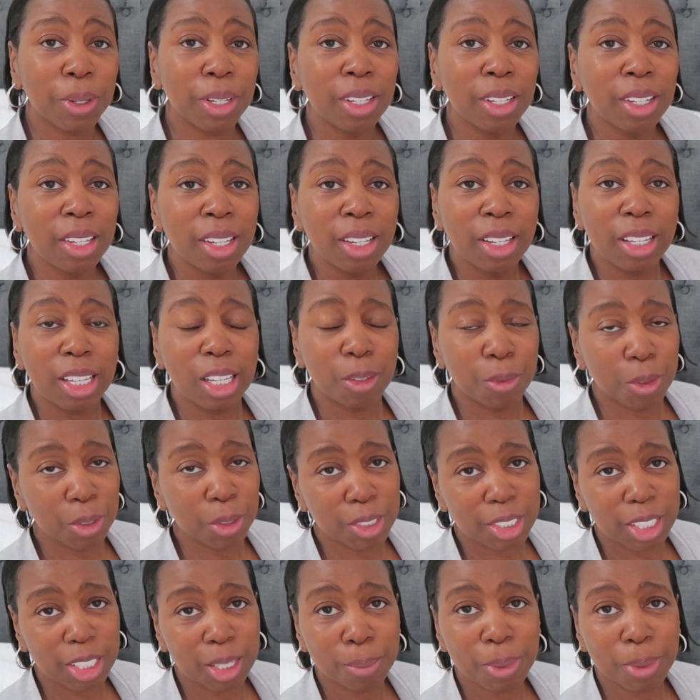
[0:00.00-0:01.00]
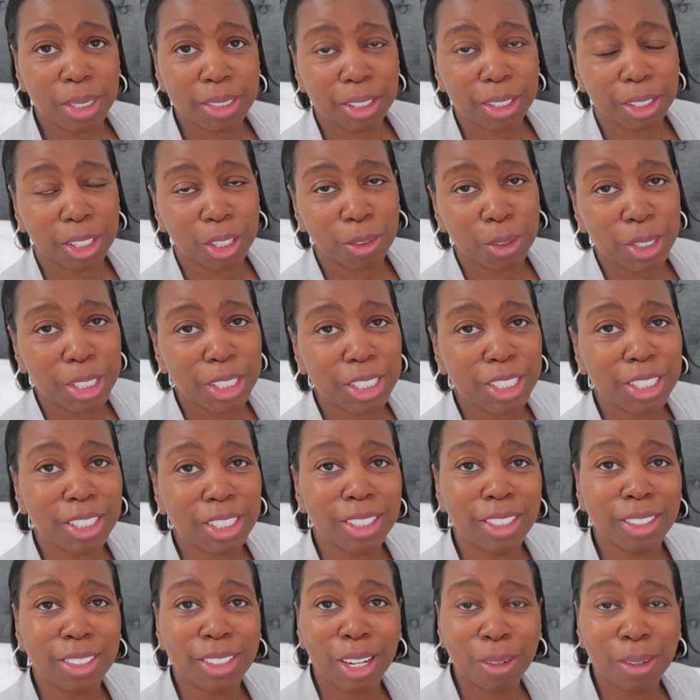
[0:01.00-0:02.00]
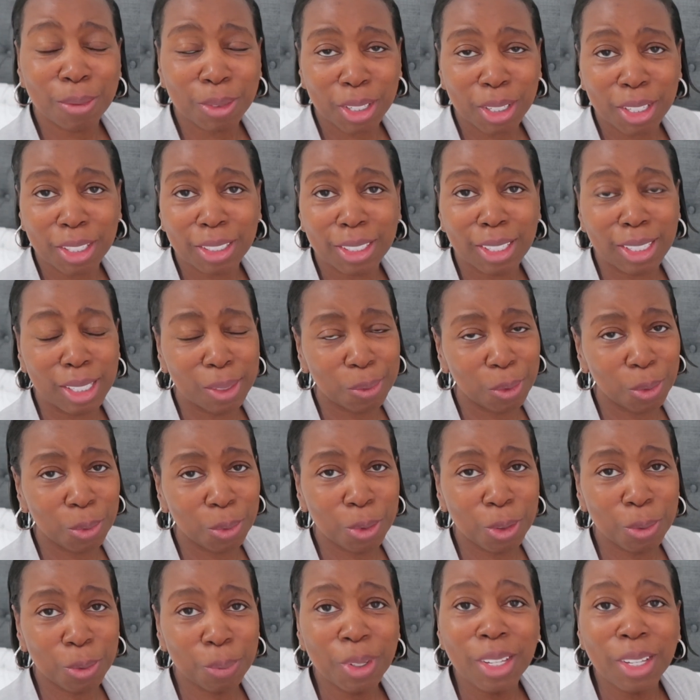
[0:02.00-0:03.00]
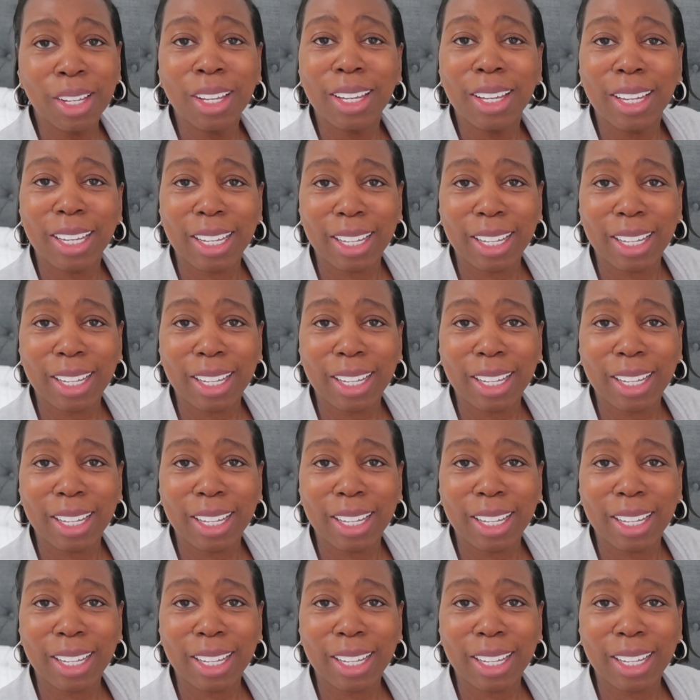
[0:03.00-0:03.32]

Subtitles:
but if you've seen my decoration that I've done in the living room,